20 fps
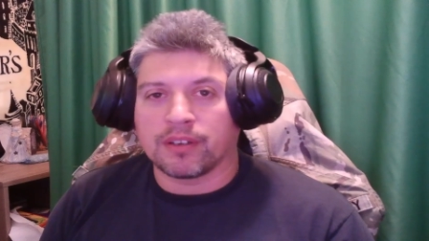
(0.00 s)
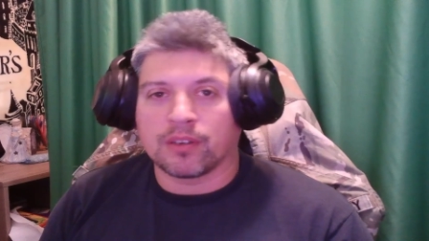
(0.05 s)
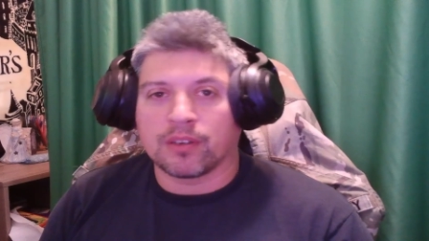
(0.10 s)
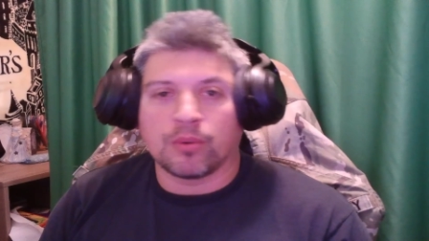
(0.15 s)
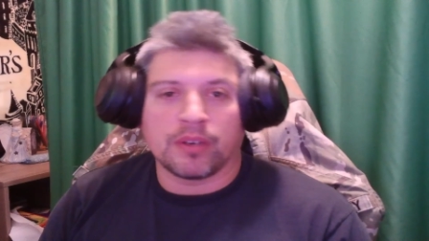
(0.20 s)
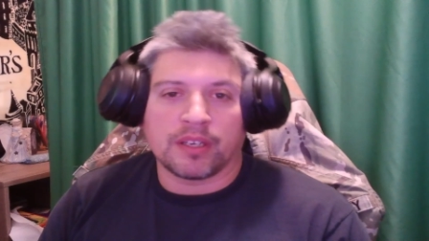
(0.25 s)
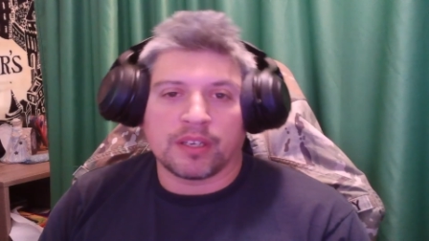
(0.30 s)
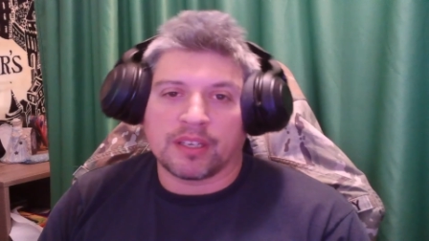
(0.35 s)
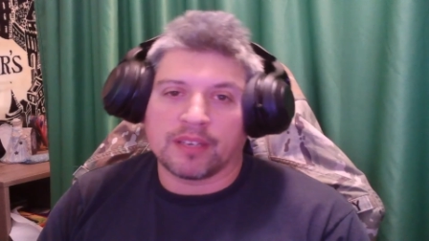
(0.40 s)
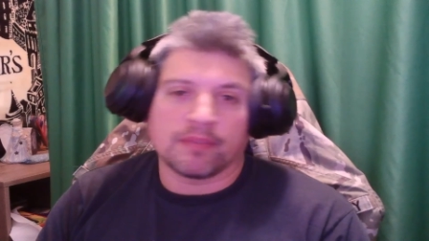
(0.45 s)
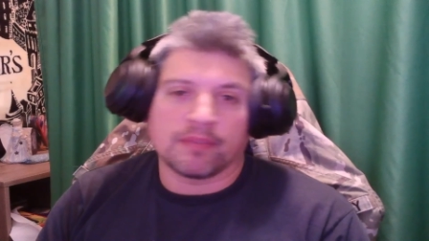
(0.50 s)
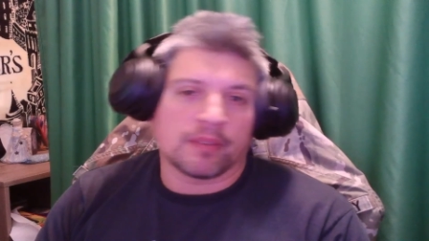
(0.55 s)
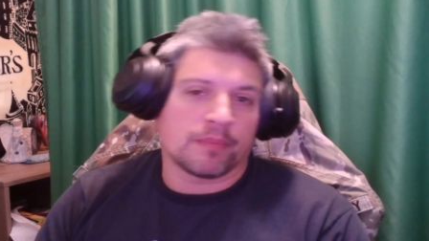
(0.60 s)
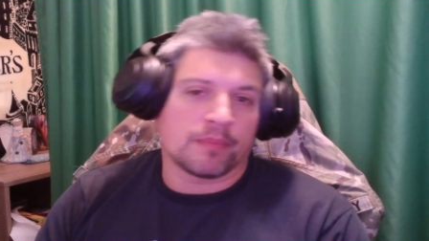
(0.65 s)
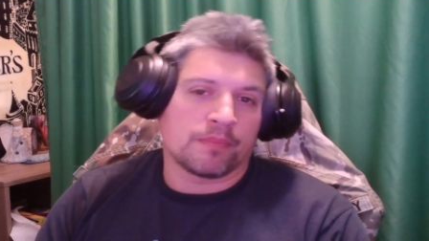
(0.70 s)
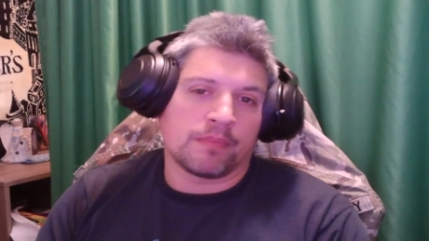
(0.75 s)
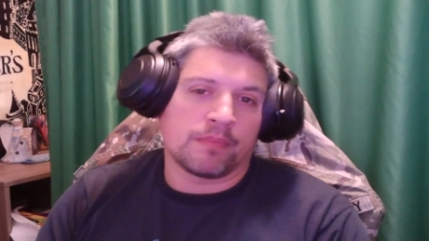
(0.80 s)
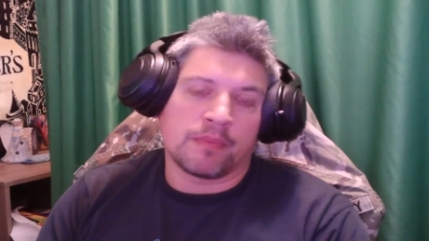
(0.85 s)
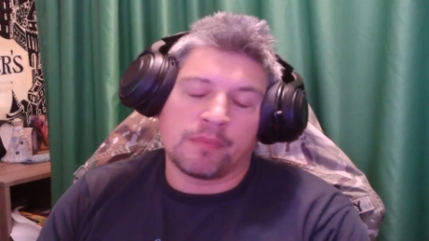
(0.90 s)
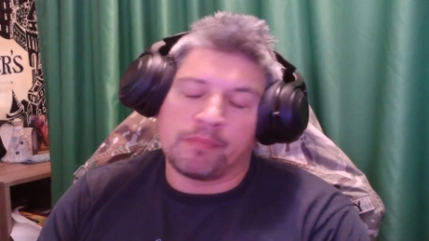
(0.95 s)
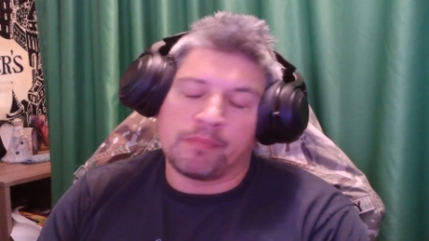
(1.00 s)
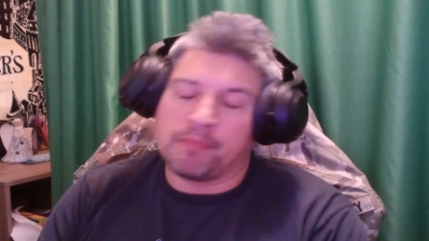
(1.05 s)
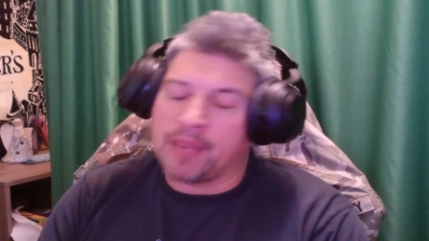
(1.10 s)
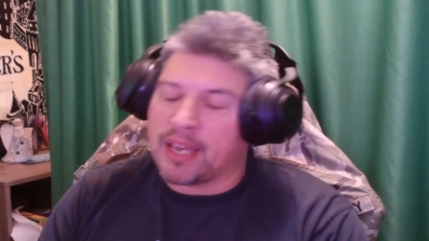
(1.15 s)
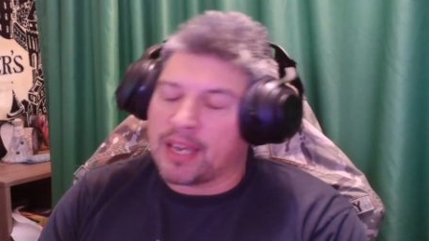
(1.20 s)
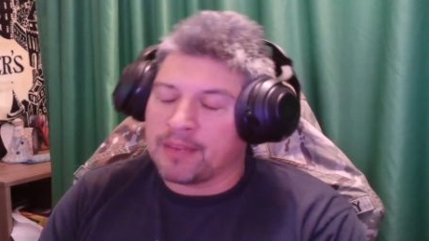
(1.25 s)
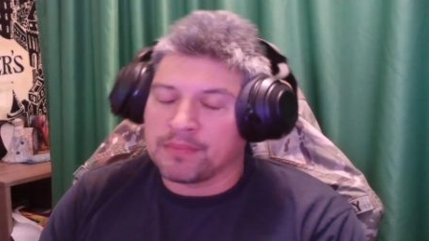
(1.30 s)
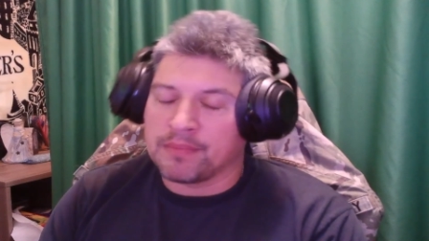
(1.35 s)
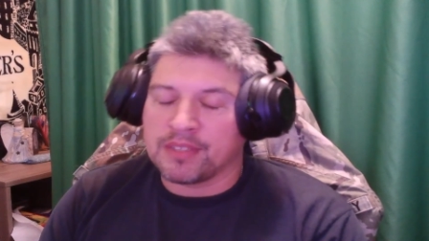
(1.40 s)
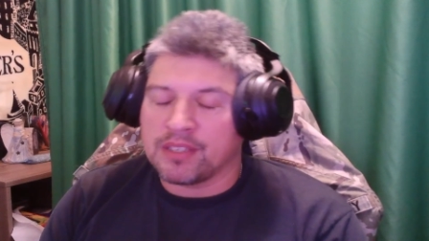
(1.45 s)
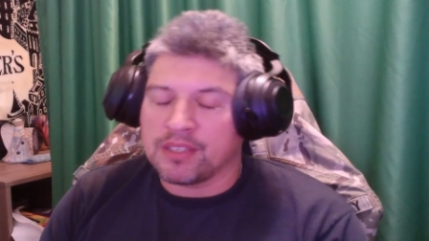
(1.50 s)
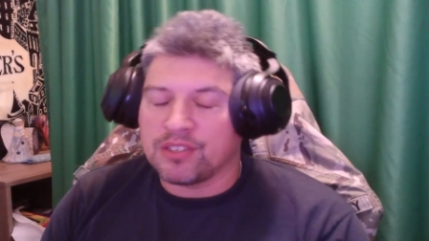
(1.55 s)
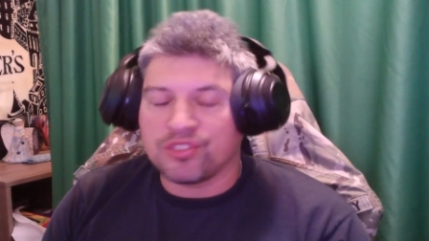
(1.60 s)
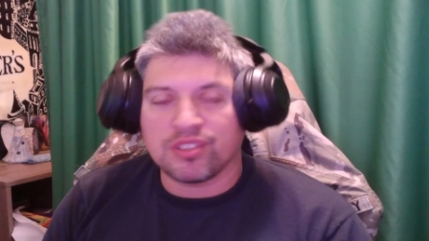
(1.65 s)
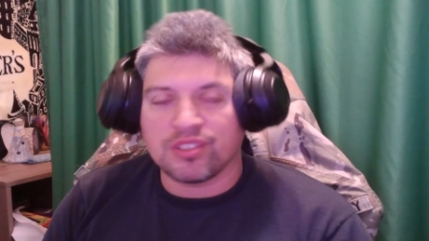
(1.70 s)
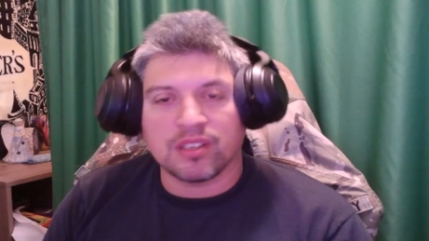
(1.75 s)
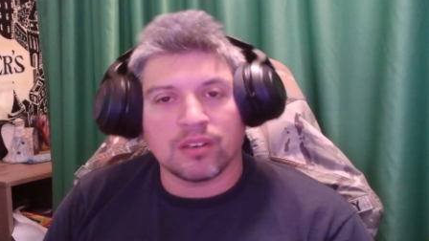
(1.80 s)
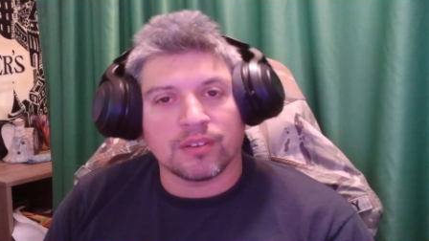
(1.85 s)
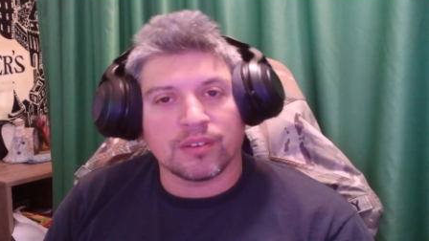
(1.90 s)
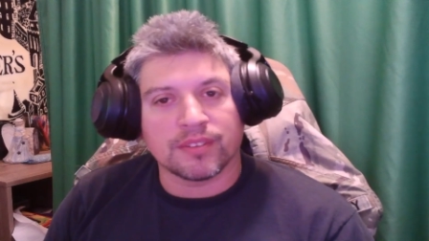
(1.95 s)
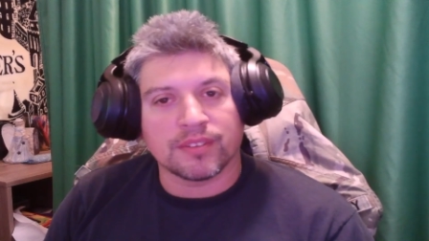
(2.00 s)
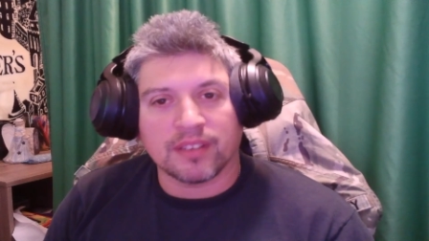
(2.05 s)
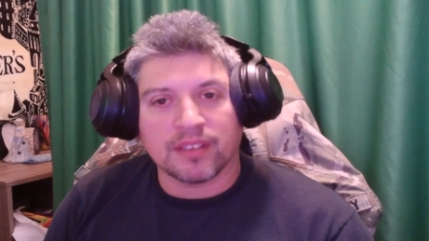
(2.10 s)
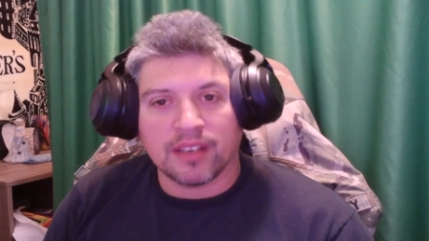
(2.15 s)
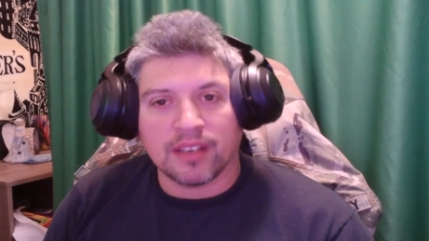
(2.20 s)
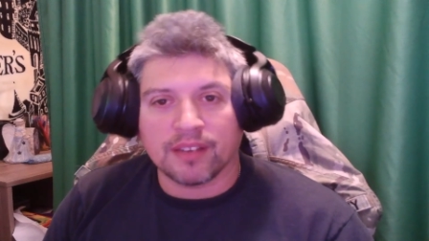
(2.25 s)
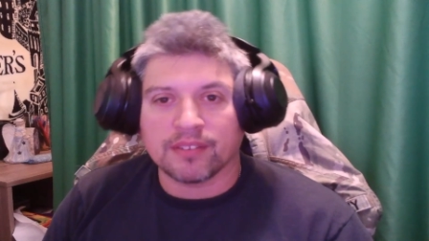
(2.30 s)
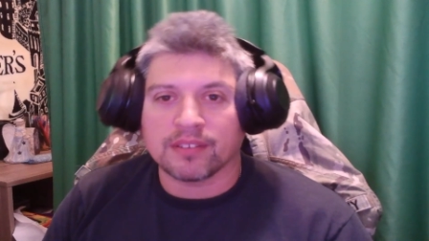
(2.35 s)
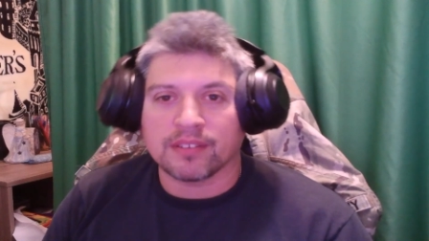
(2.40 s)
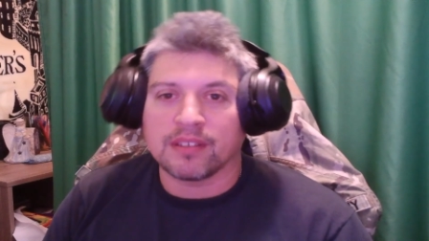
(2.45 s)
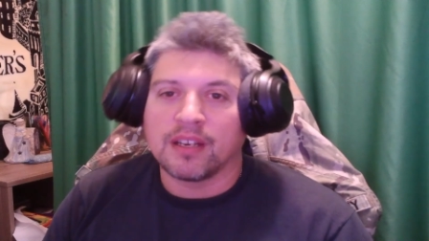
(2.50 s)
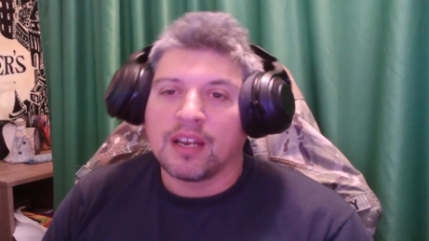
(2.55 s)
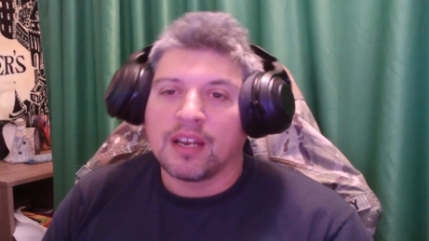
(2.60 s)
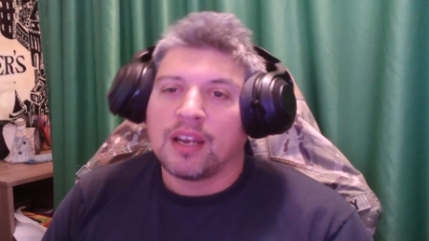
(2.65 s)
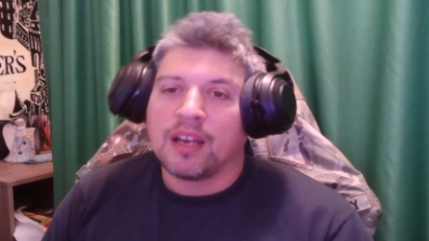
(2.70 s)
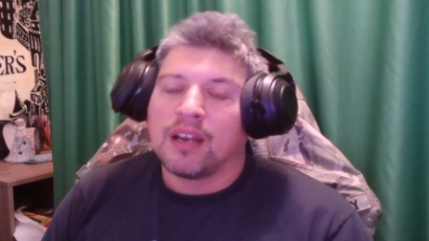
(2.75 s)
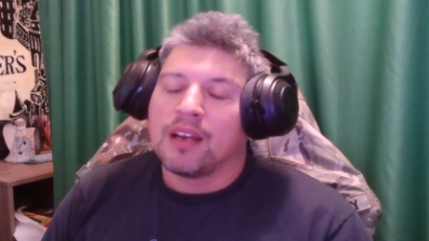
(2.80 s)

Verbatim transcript: to quit and give up MTG altogether